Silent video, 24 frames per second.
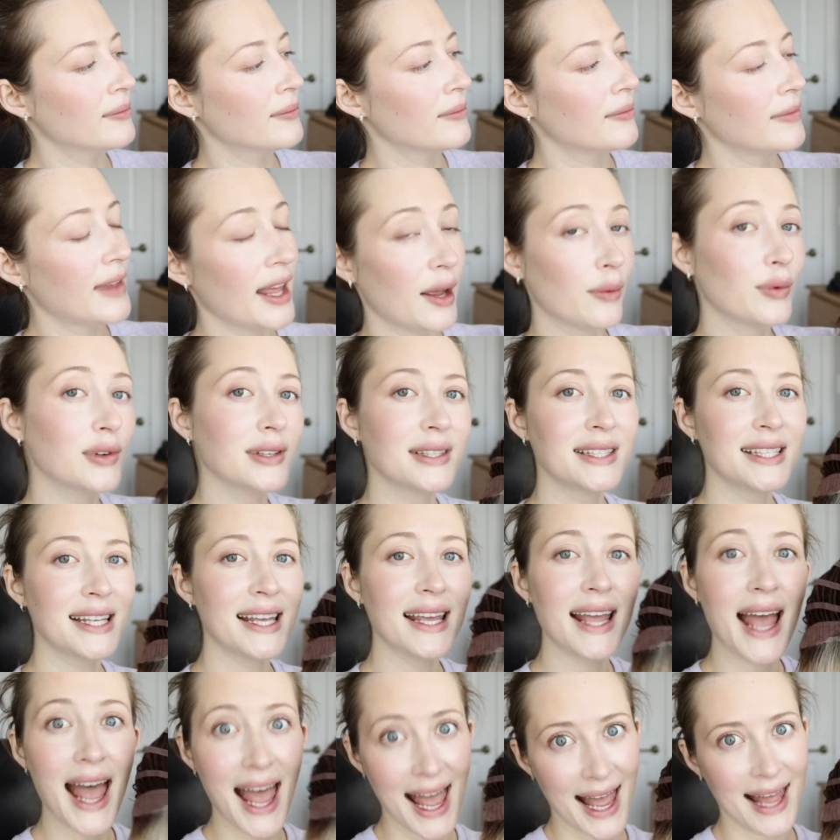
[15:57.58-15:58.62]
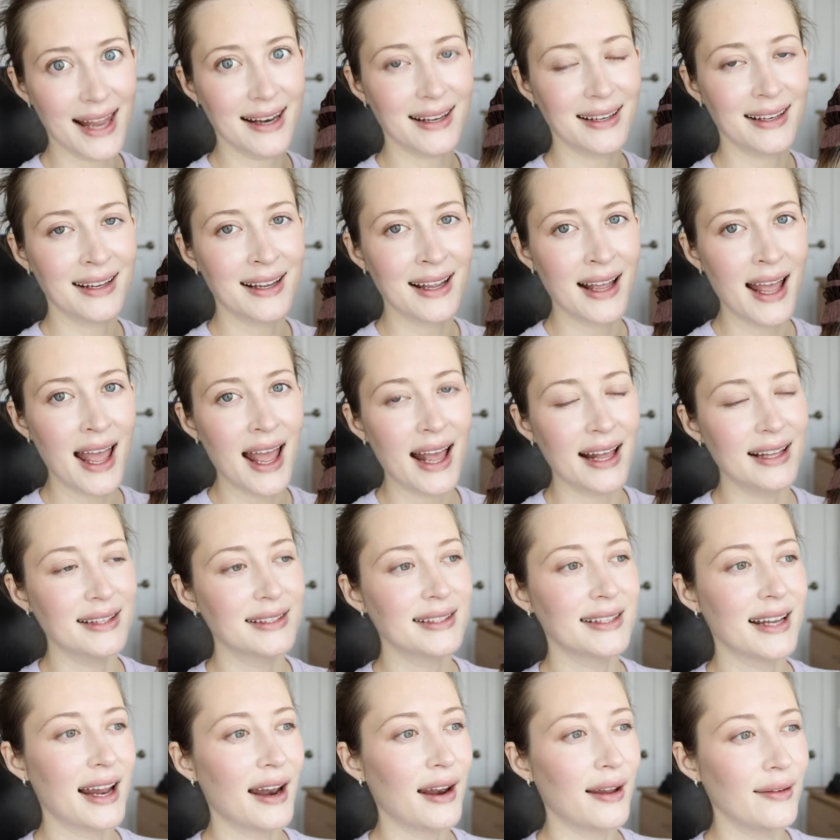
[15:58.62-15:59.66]
they will see head
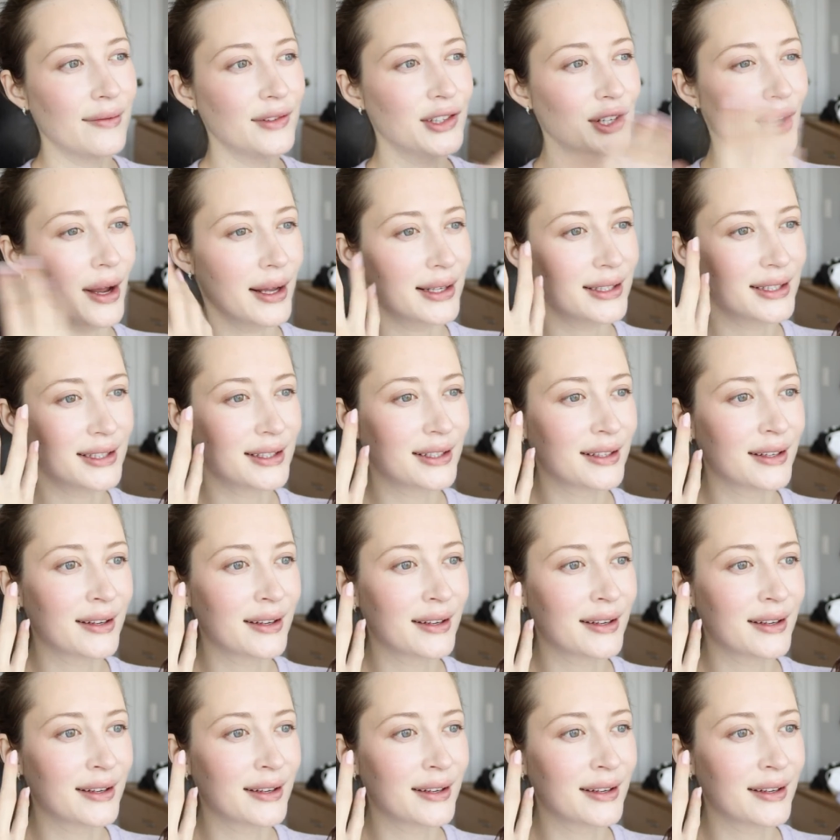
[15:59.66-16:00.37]
instead of just